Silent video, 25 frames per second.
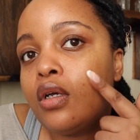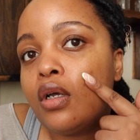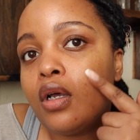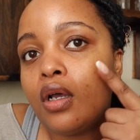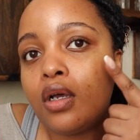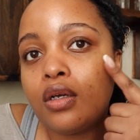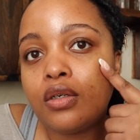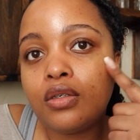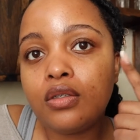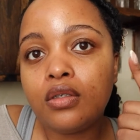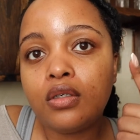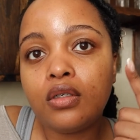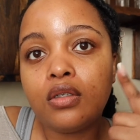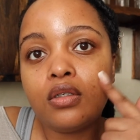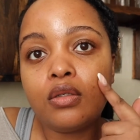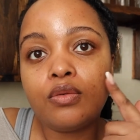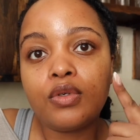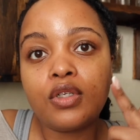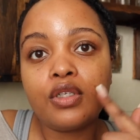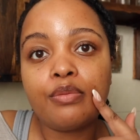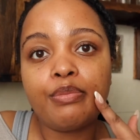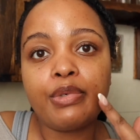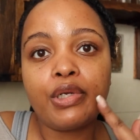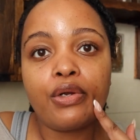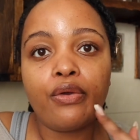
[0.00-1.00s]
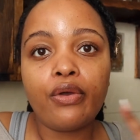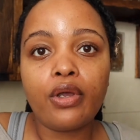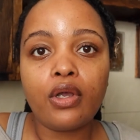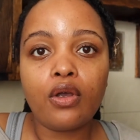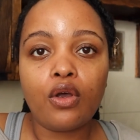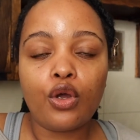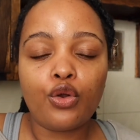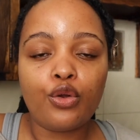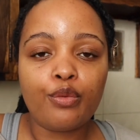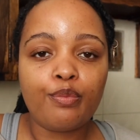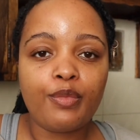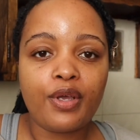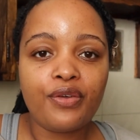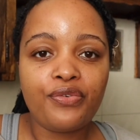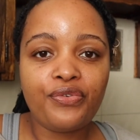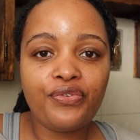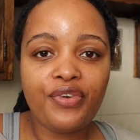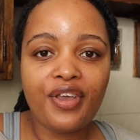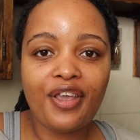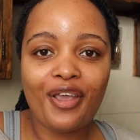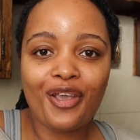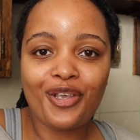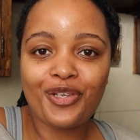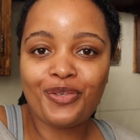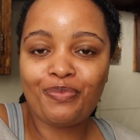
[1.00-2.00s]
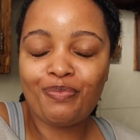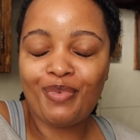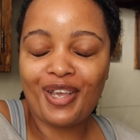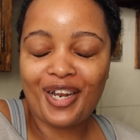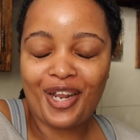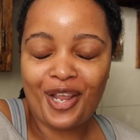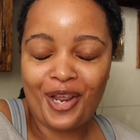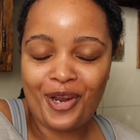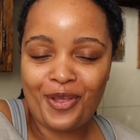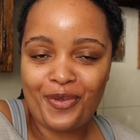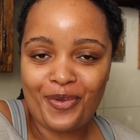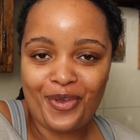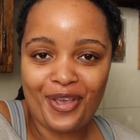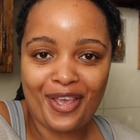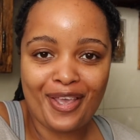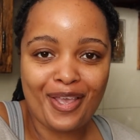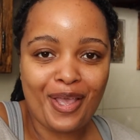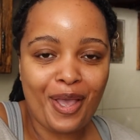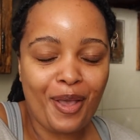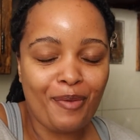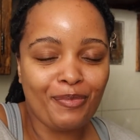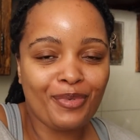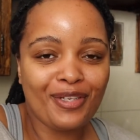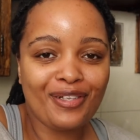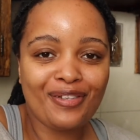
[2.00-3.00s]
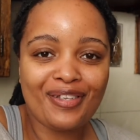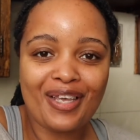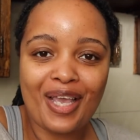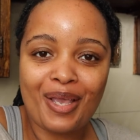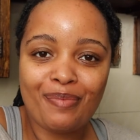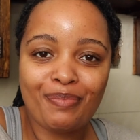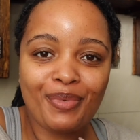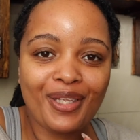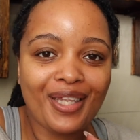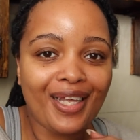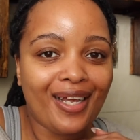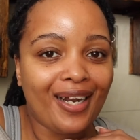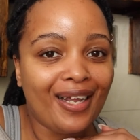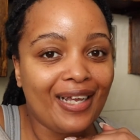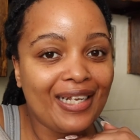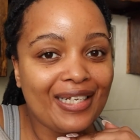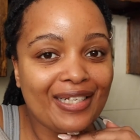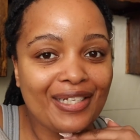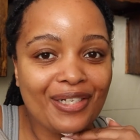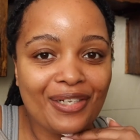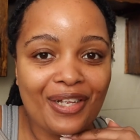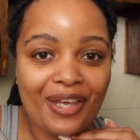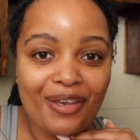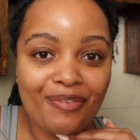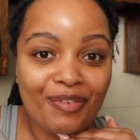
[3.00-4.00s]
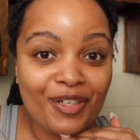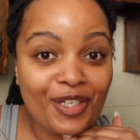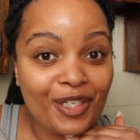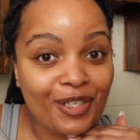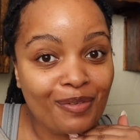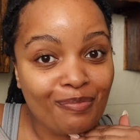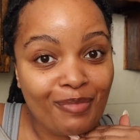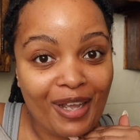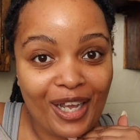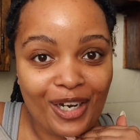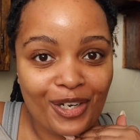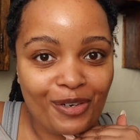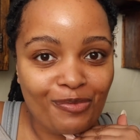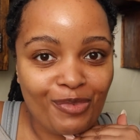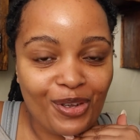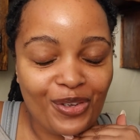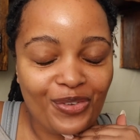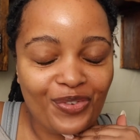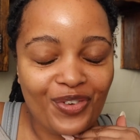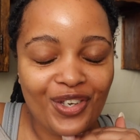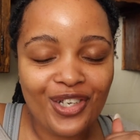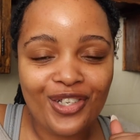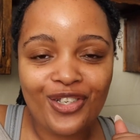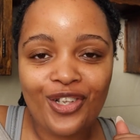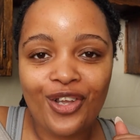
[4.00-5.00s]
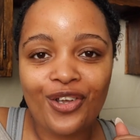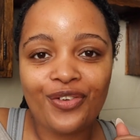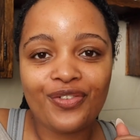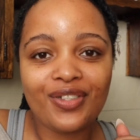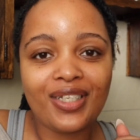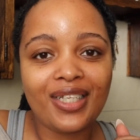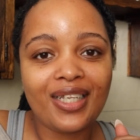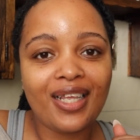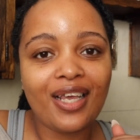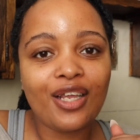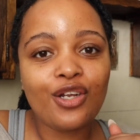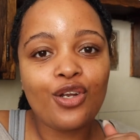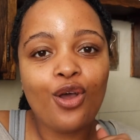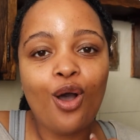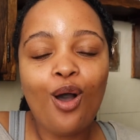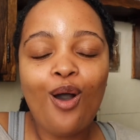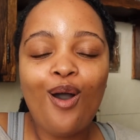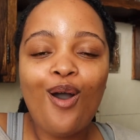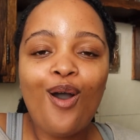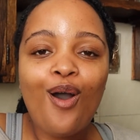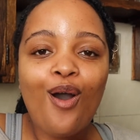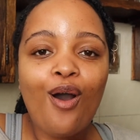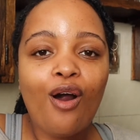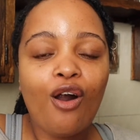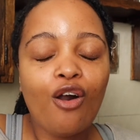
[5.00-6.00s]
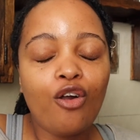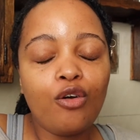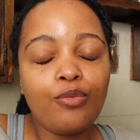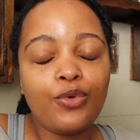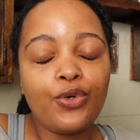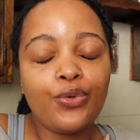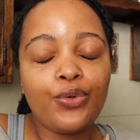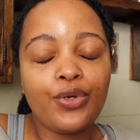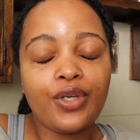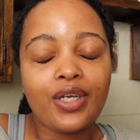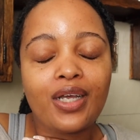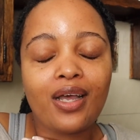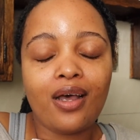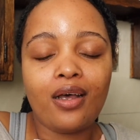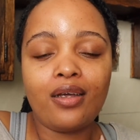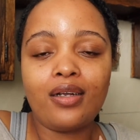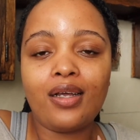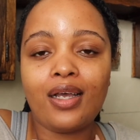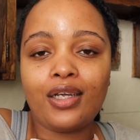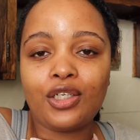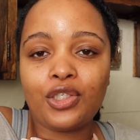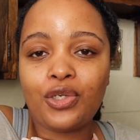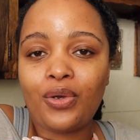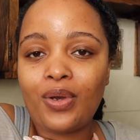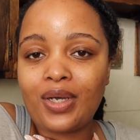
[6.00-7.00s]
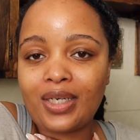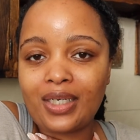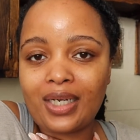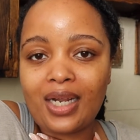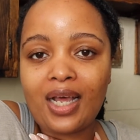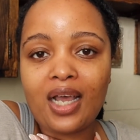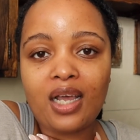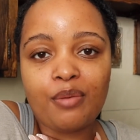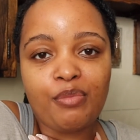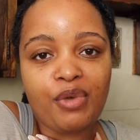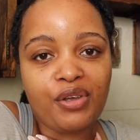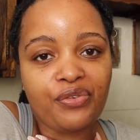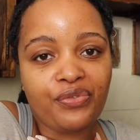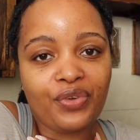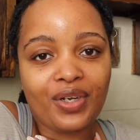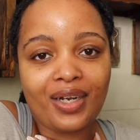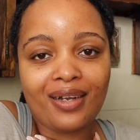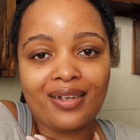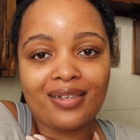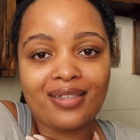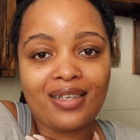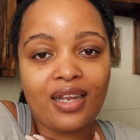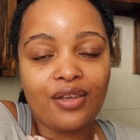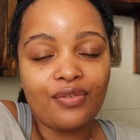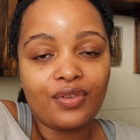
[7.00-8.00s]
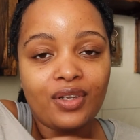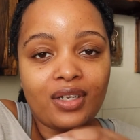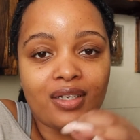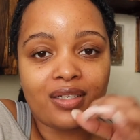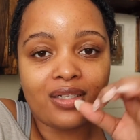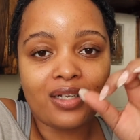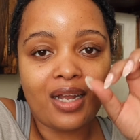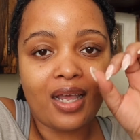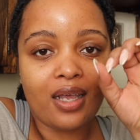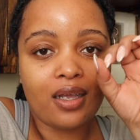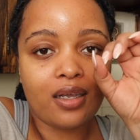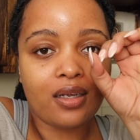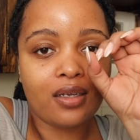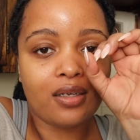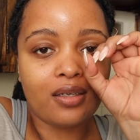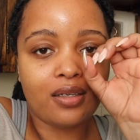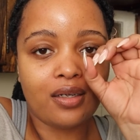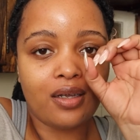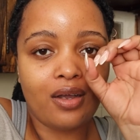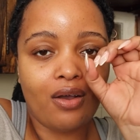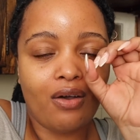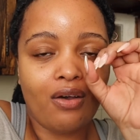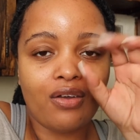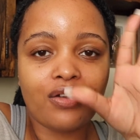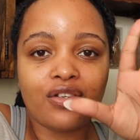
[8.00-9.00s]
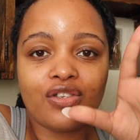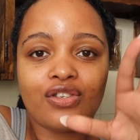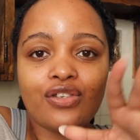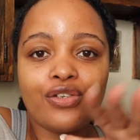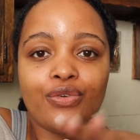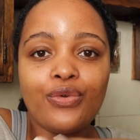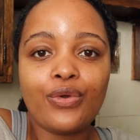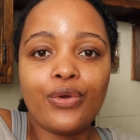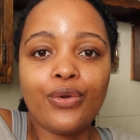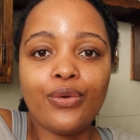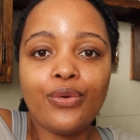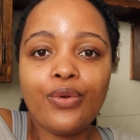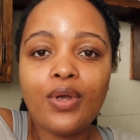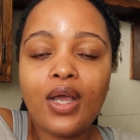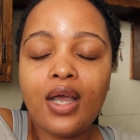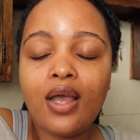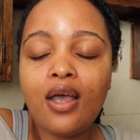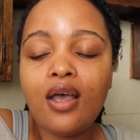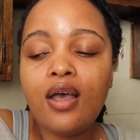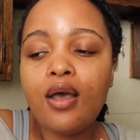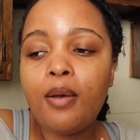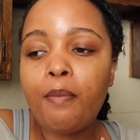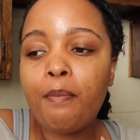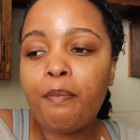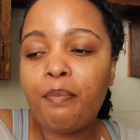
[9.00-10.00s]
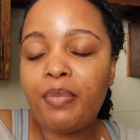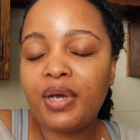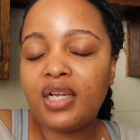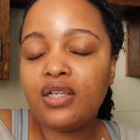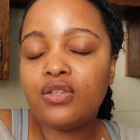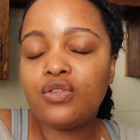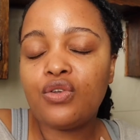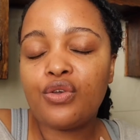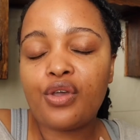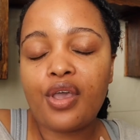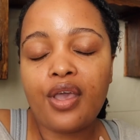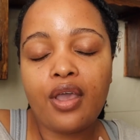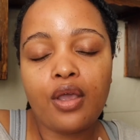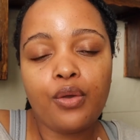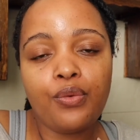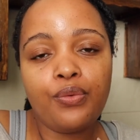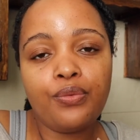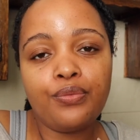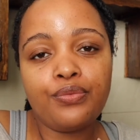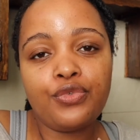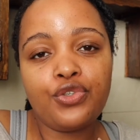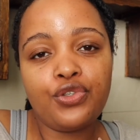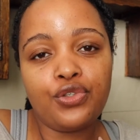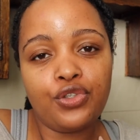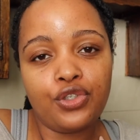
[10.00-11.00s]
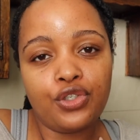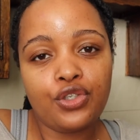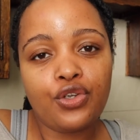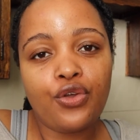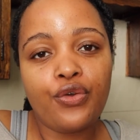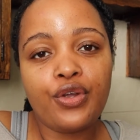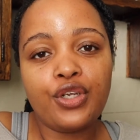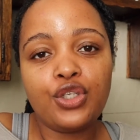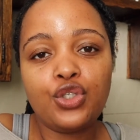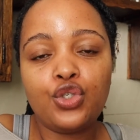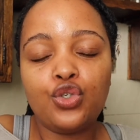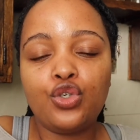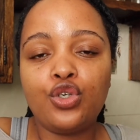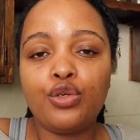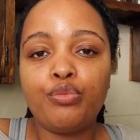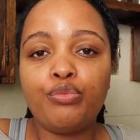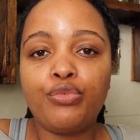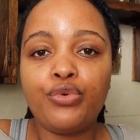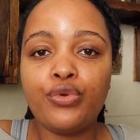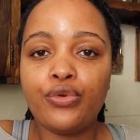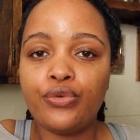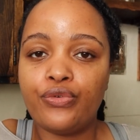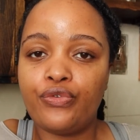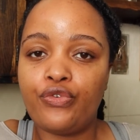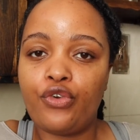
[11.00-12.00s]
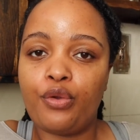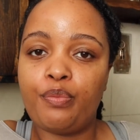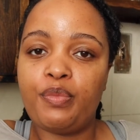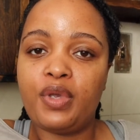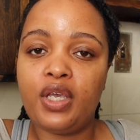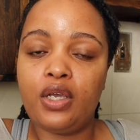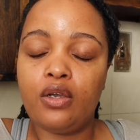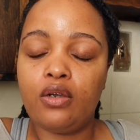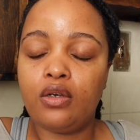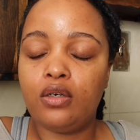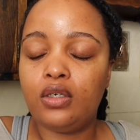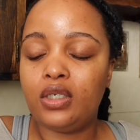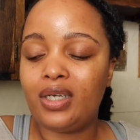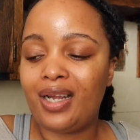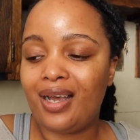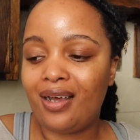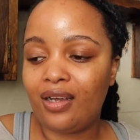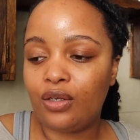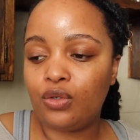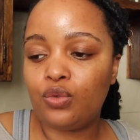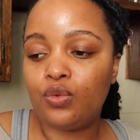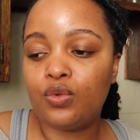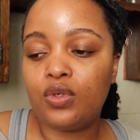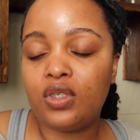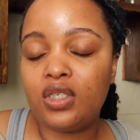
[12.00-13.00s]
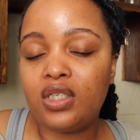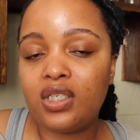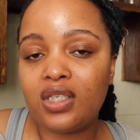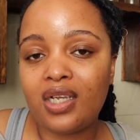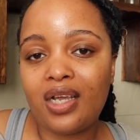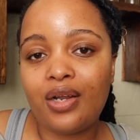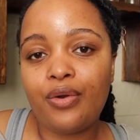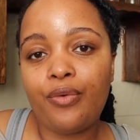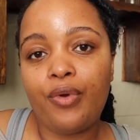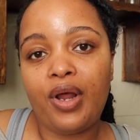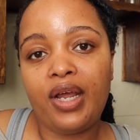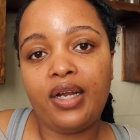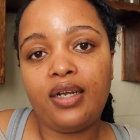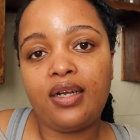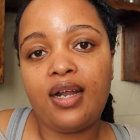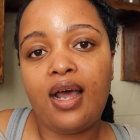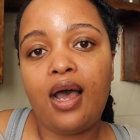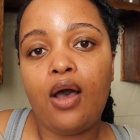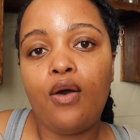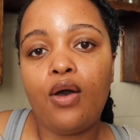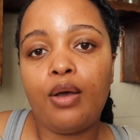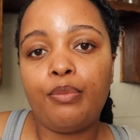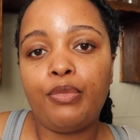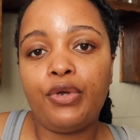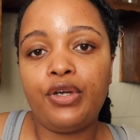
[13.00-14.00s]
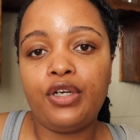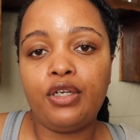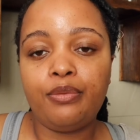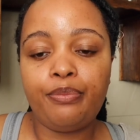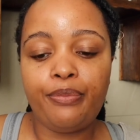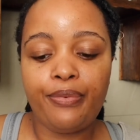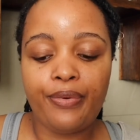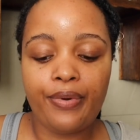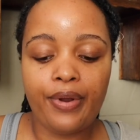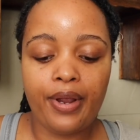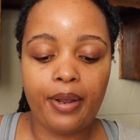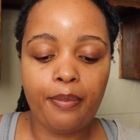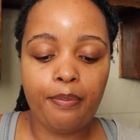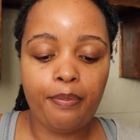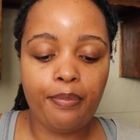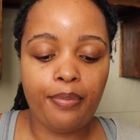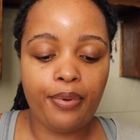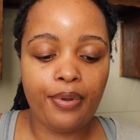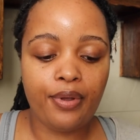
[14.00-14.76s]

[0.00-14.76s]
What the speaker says: I don't know what's been going on with my face, but anyway, I'm still happy that I still have a smile on my face after that horrible workout. I don't want to lie, my fitness level is like on 0, but it's okay. It's just going to improve from here on outwards, and right now I'm going to prep